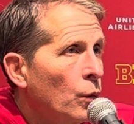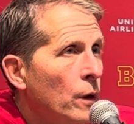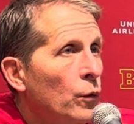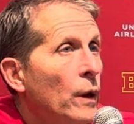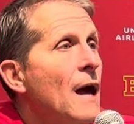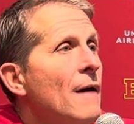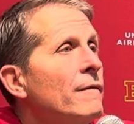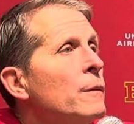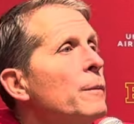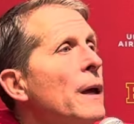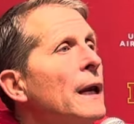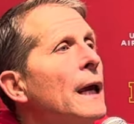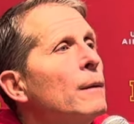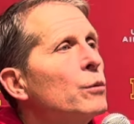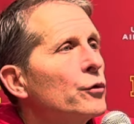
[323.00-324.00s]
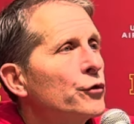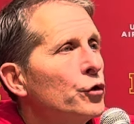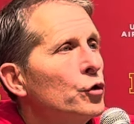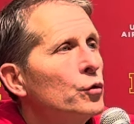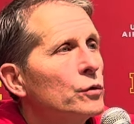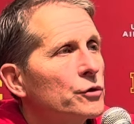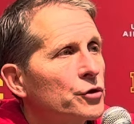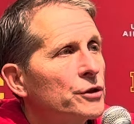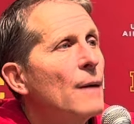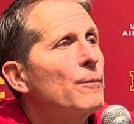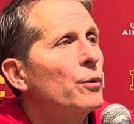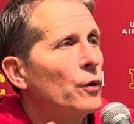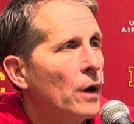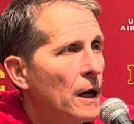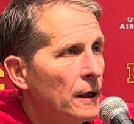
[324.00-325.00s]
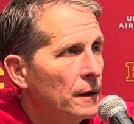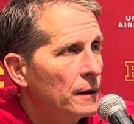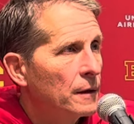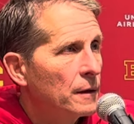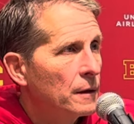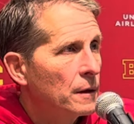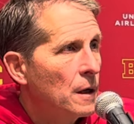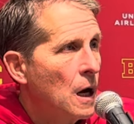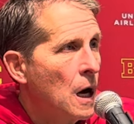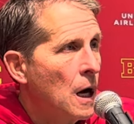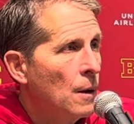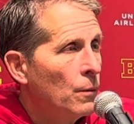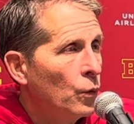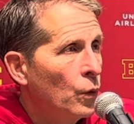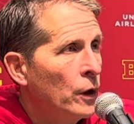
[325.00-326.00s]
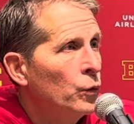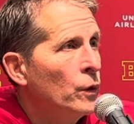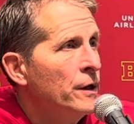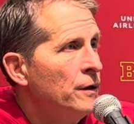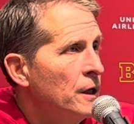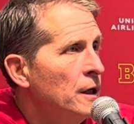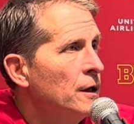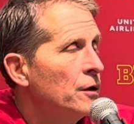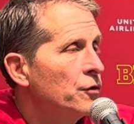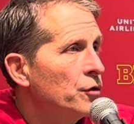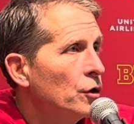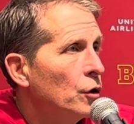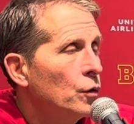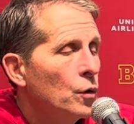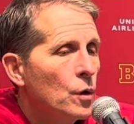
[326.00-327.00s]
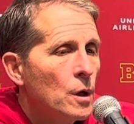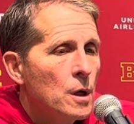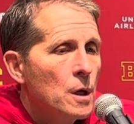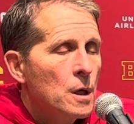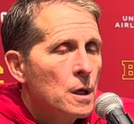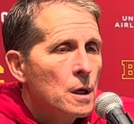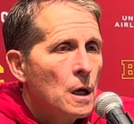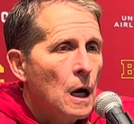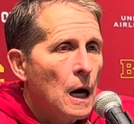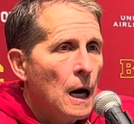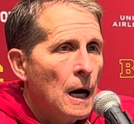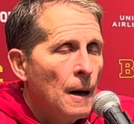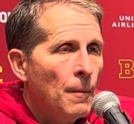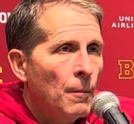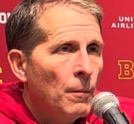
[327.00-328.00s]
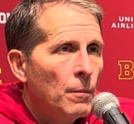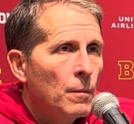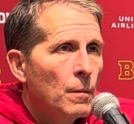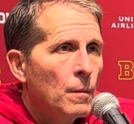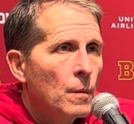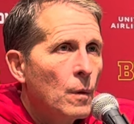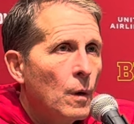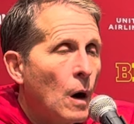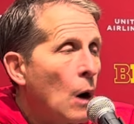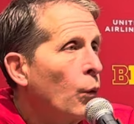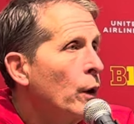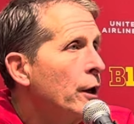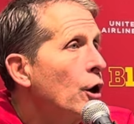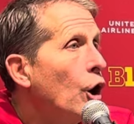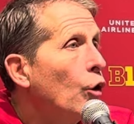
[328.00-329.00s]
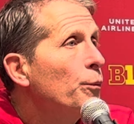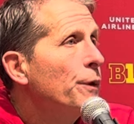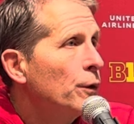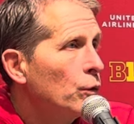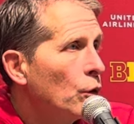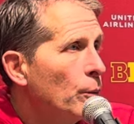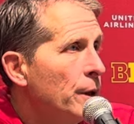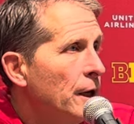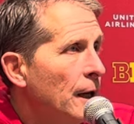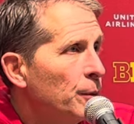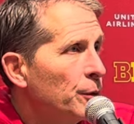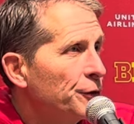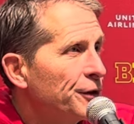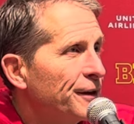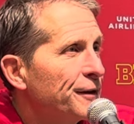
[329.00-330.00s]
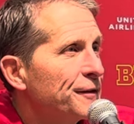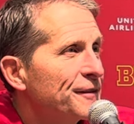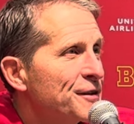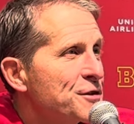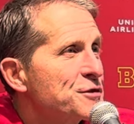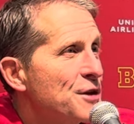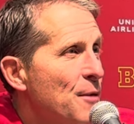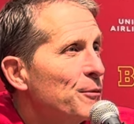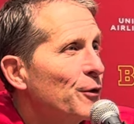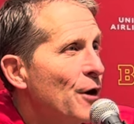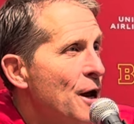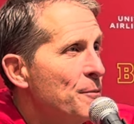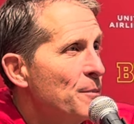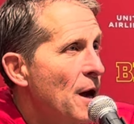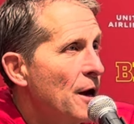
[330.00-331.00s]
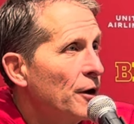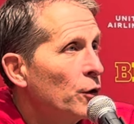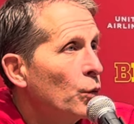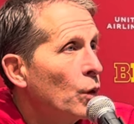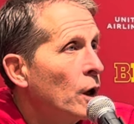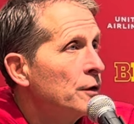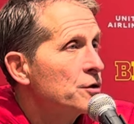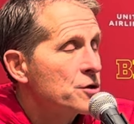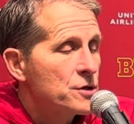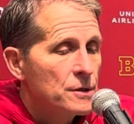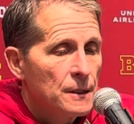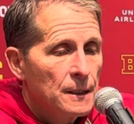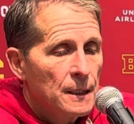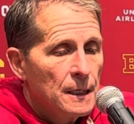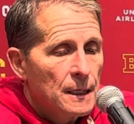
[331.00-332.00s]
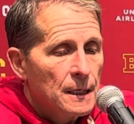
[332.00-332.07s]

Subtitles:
We haven't been able to separate when we needed to. We hope that we'll be able to separate better once